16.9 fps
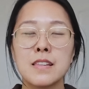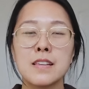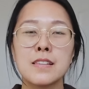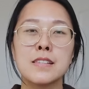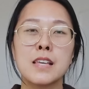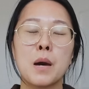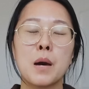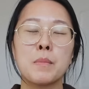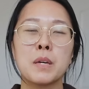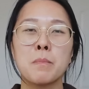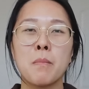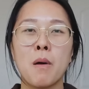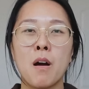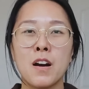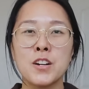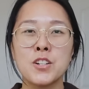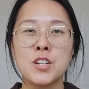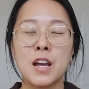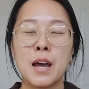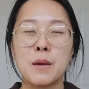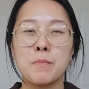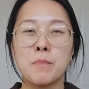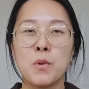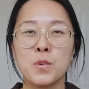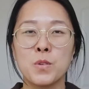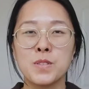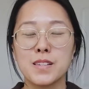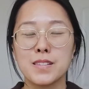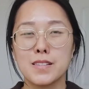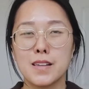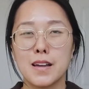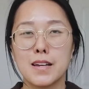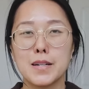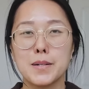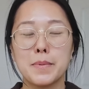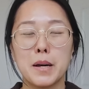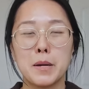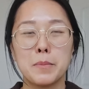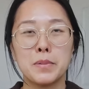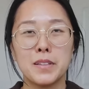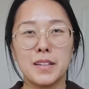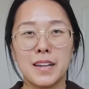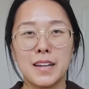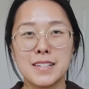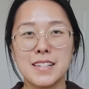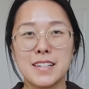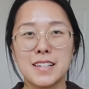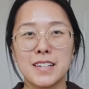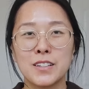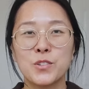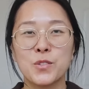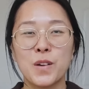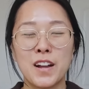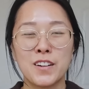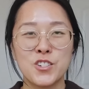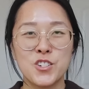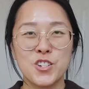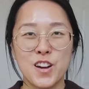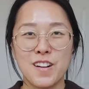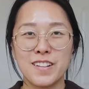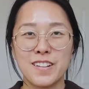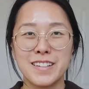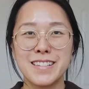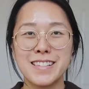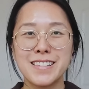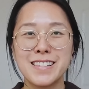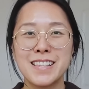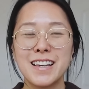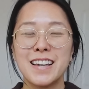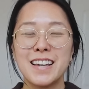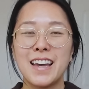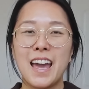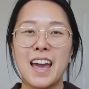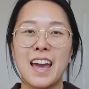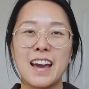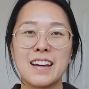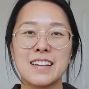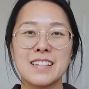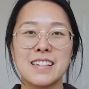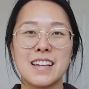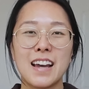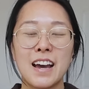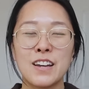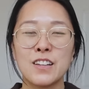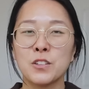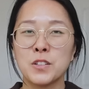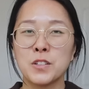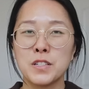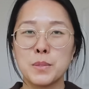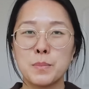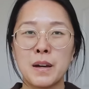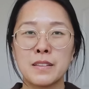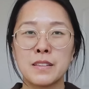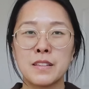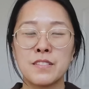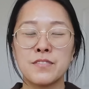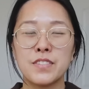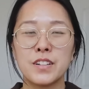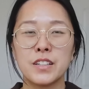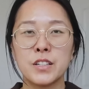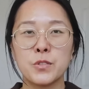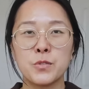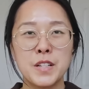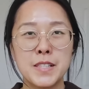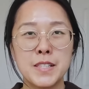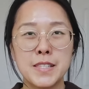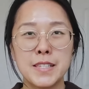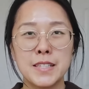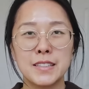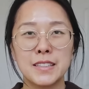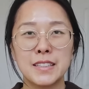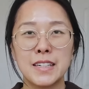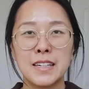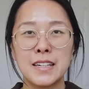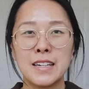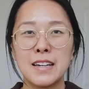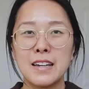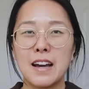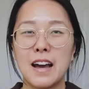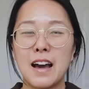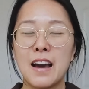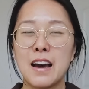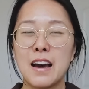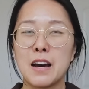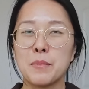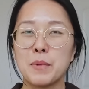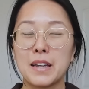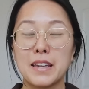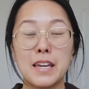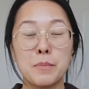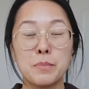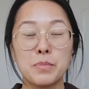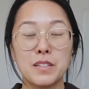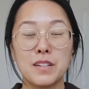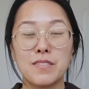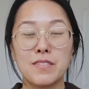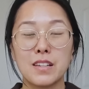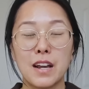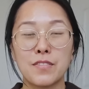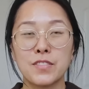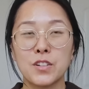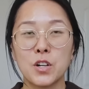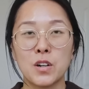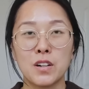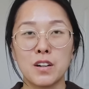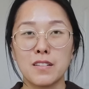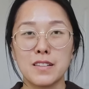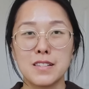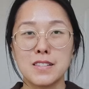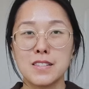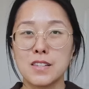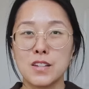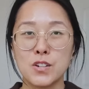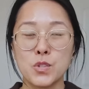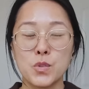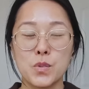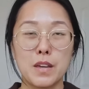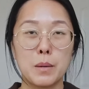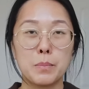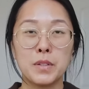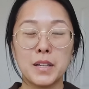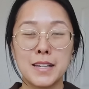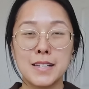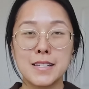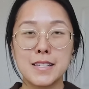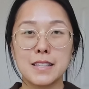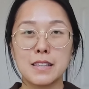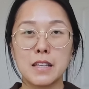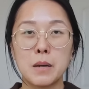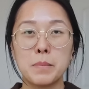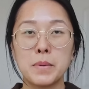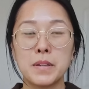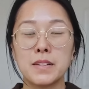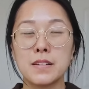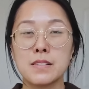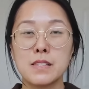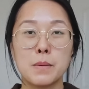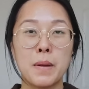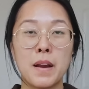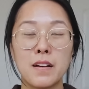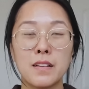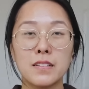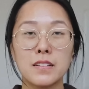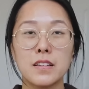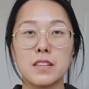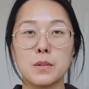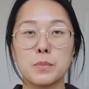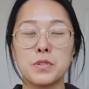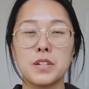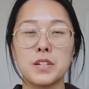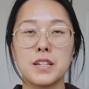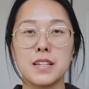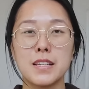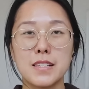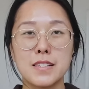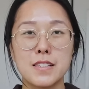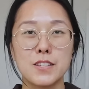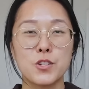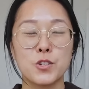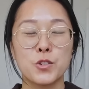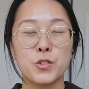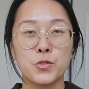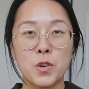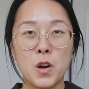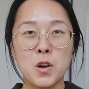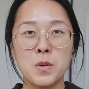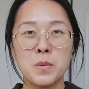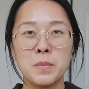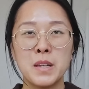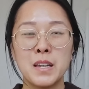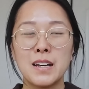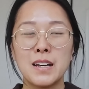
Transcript: This coming March, I'm most excited about planting ground cherries, and I learned about them very recently. I can't believe that I've gone all these years without planting them because apparently they're pretty easy to grow.